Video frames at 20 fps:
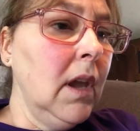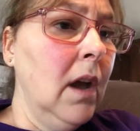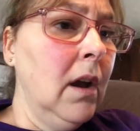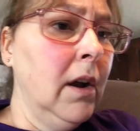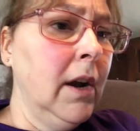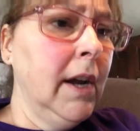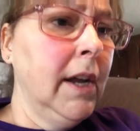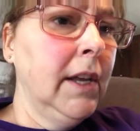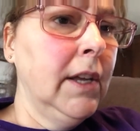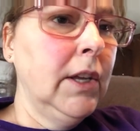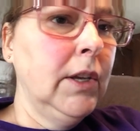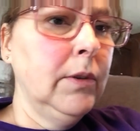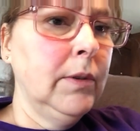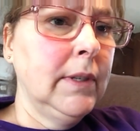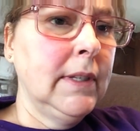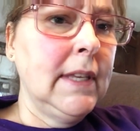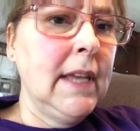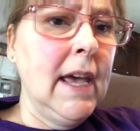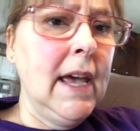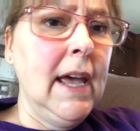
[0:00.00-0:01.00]
All right, you
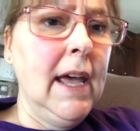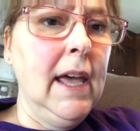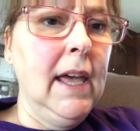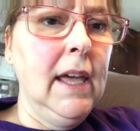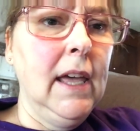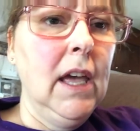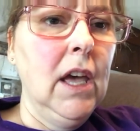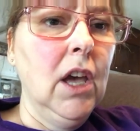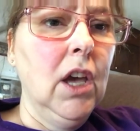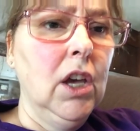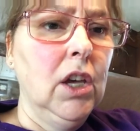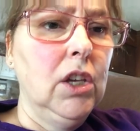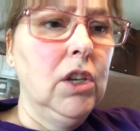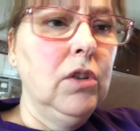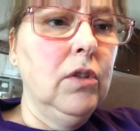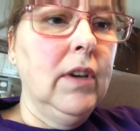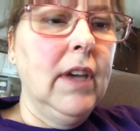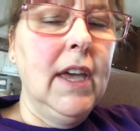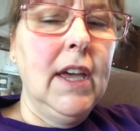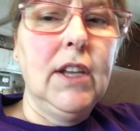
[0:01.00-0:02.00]
say
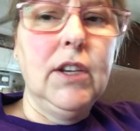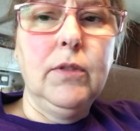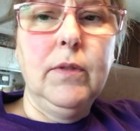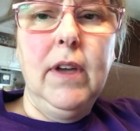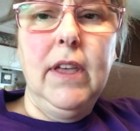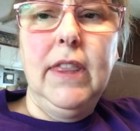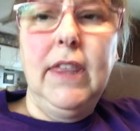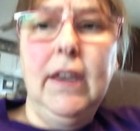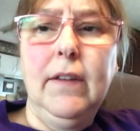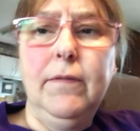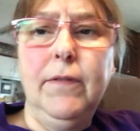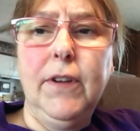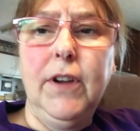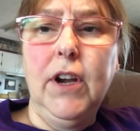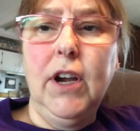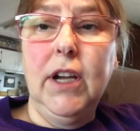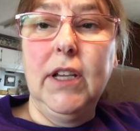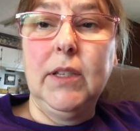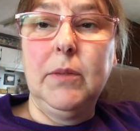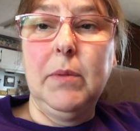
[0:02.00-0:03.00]
you can't do anything for
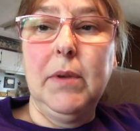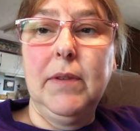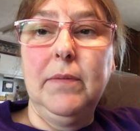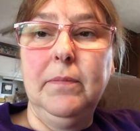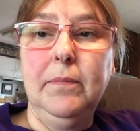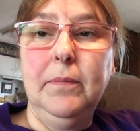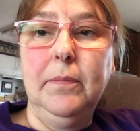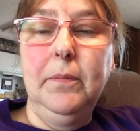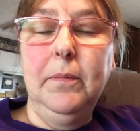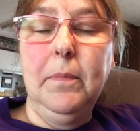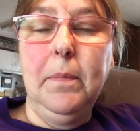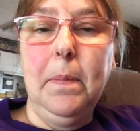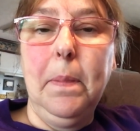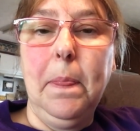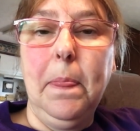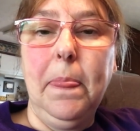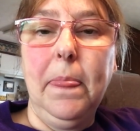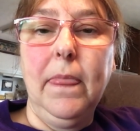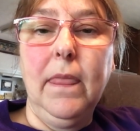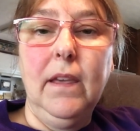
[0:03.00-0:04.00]
your husband.
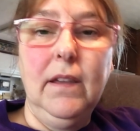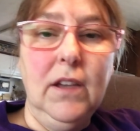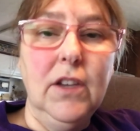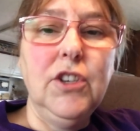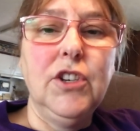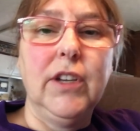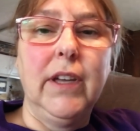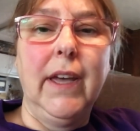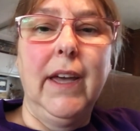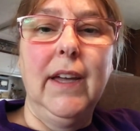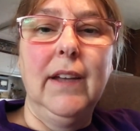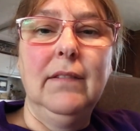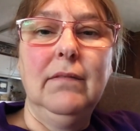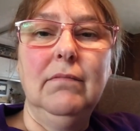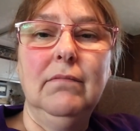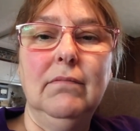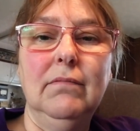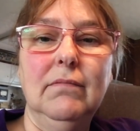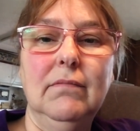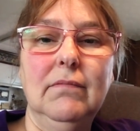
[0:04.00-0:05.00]
Yes, you can.
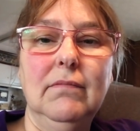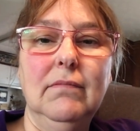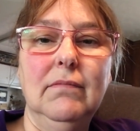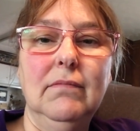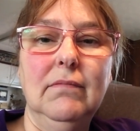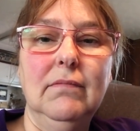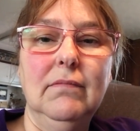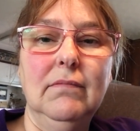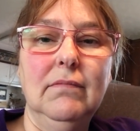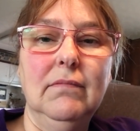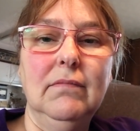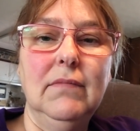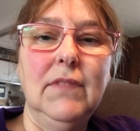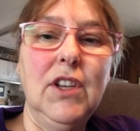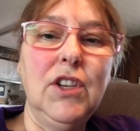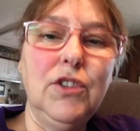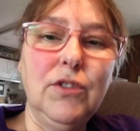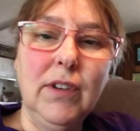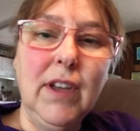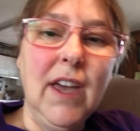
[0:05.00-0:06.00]

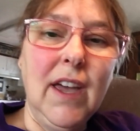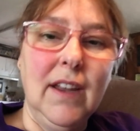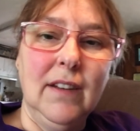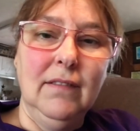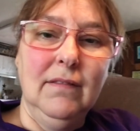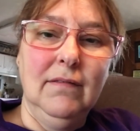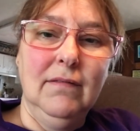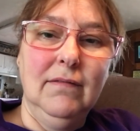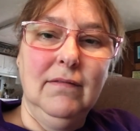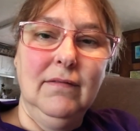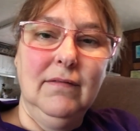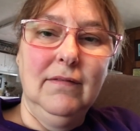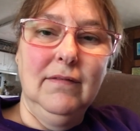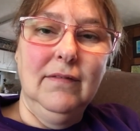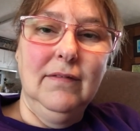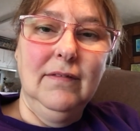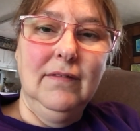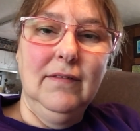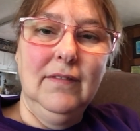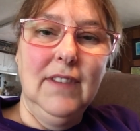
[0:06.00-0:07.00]
Yes, you can.
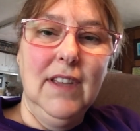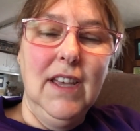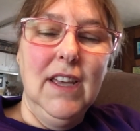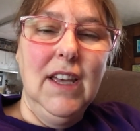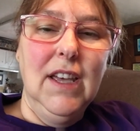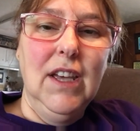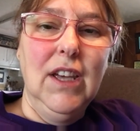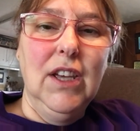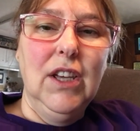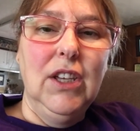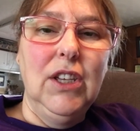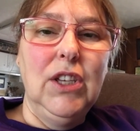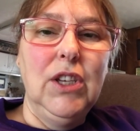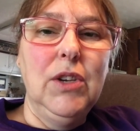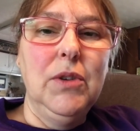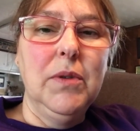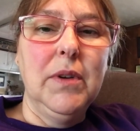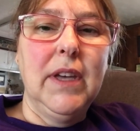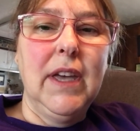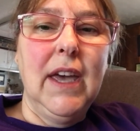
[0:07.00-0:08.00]

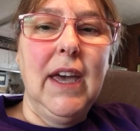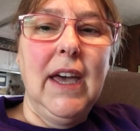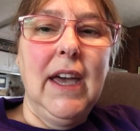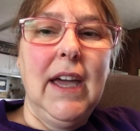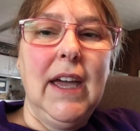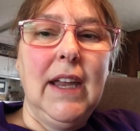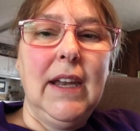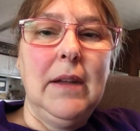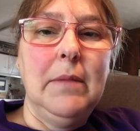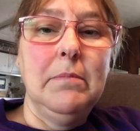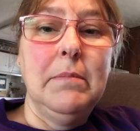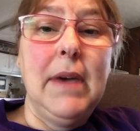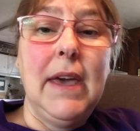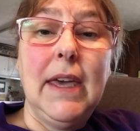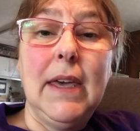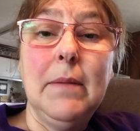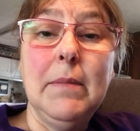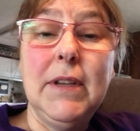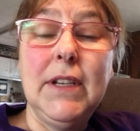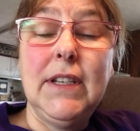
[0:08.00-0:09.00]
You can
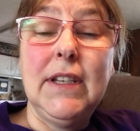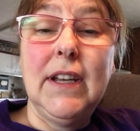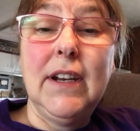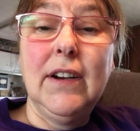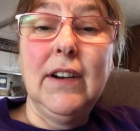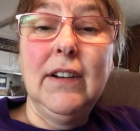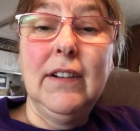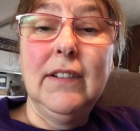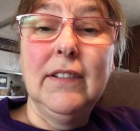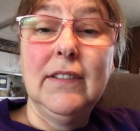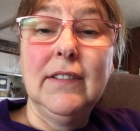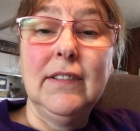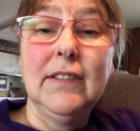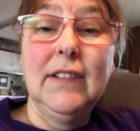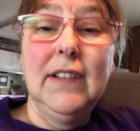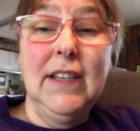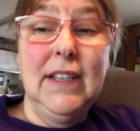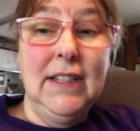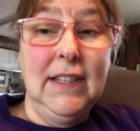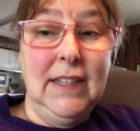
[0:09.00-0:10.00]
make him a dinner
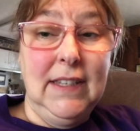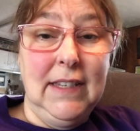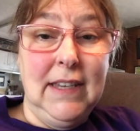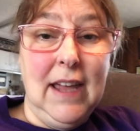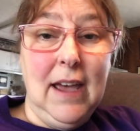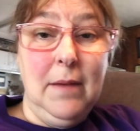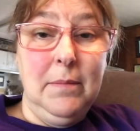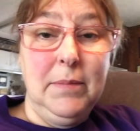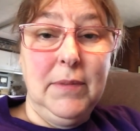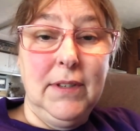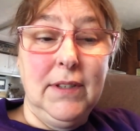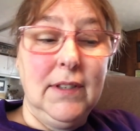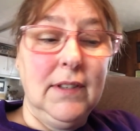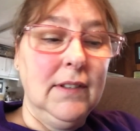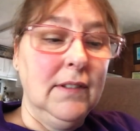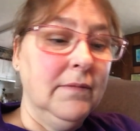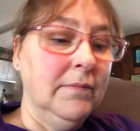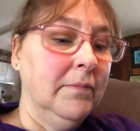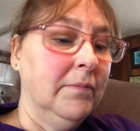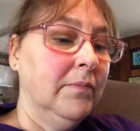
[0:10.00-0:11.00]
in steps.
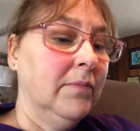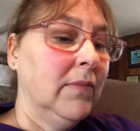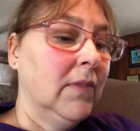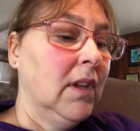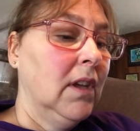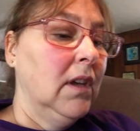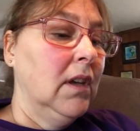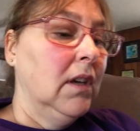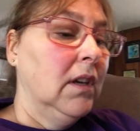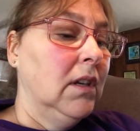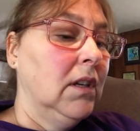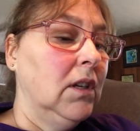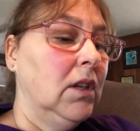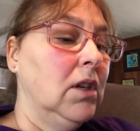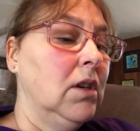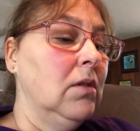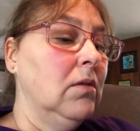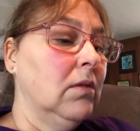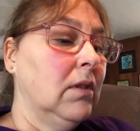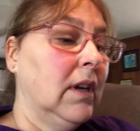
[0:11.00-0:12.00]

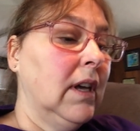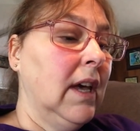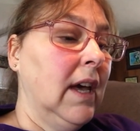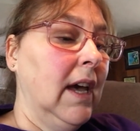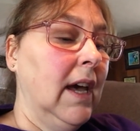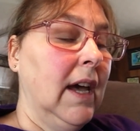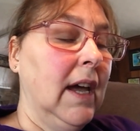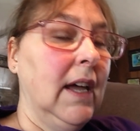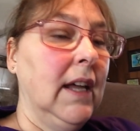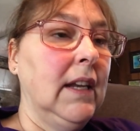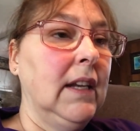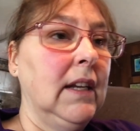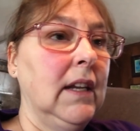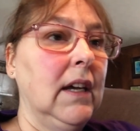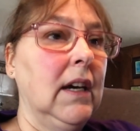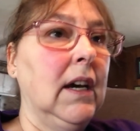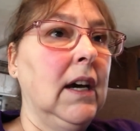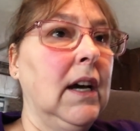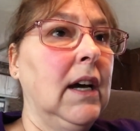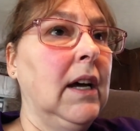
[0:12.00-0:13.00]
You can
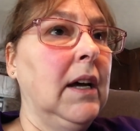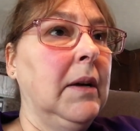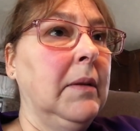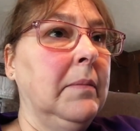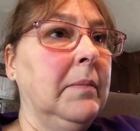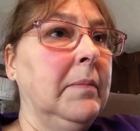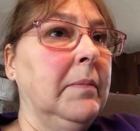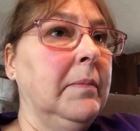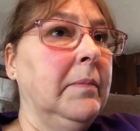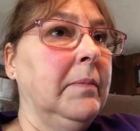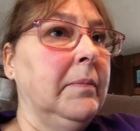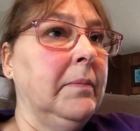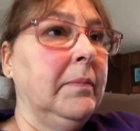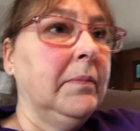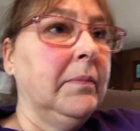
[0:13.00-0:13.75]
um,